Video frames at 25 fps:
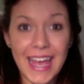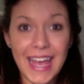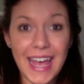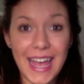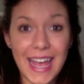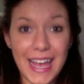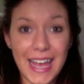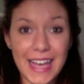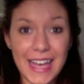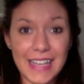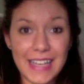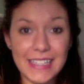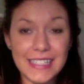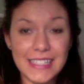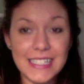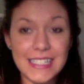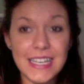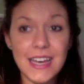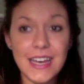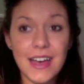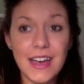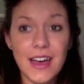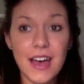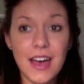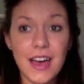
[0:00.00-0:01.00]
and
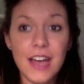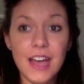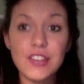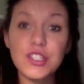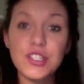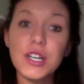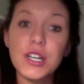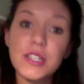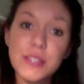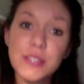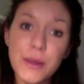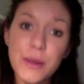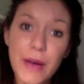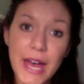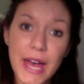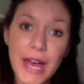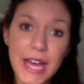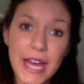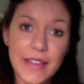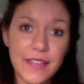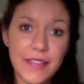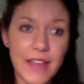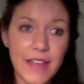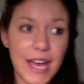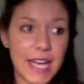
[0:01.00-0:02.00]
I should also
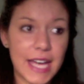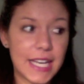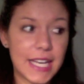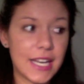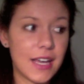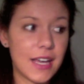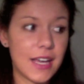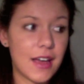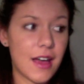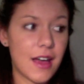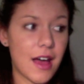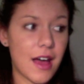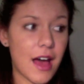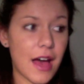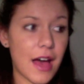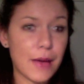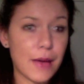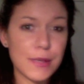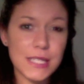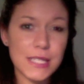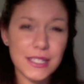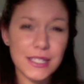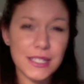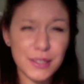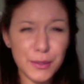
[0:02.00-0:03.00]
add that I
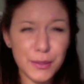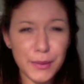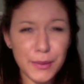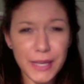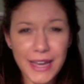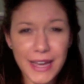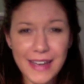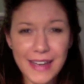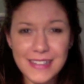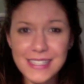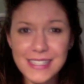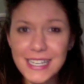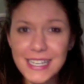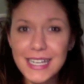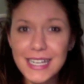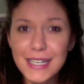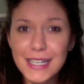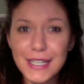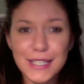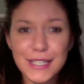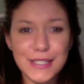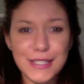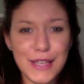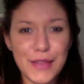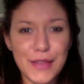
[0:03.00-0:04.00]
was a little bit hesitant
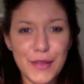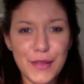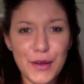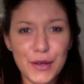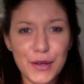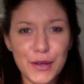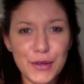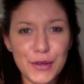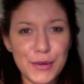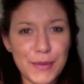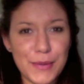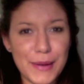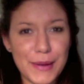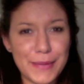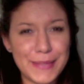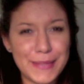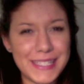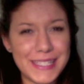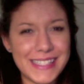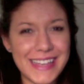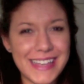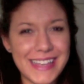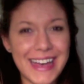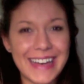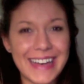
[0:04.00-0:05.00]
because I thought it would make me
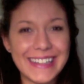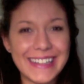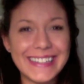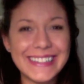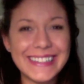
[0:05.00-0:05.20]
sad.